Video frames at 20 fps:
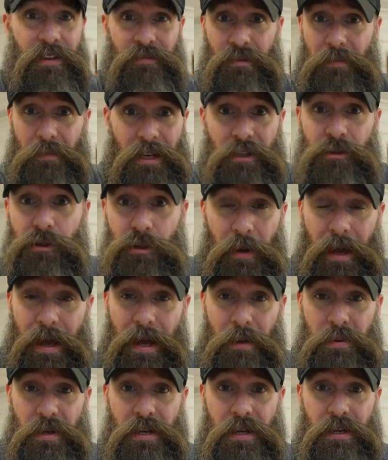If it makes you
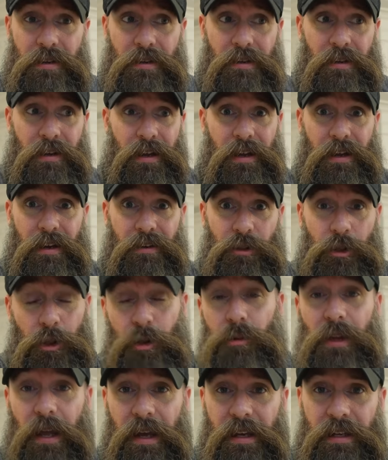happy and
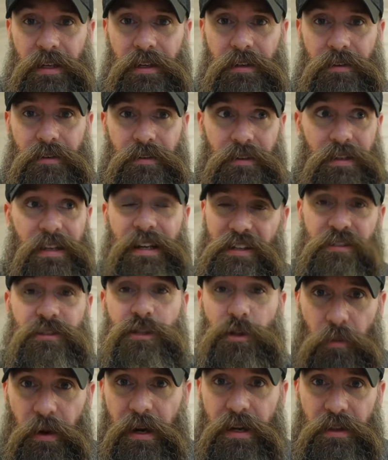you like it, it's
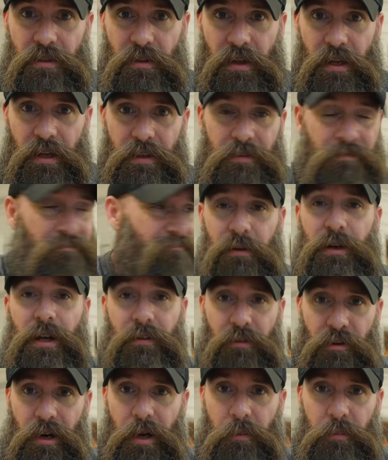the right thing. I don't
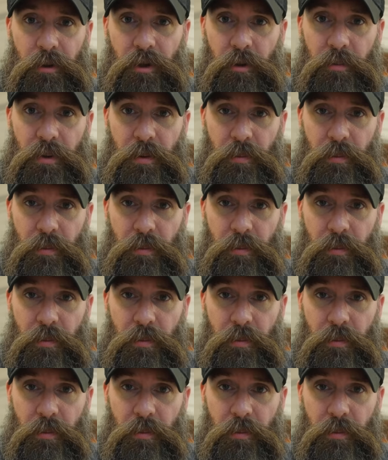give a crap what other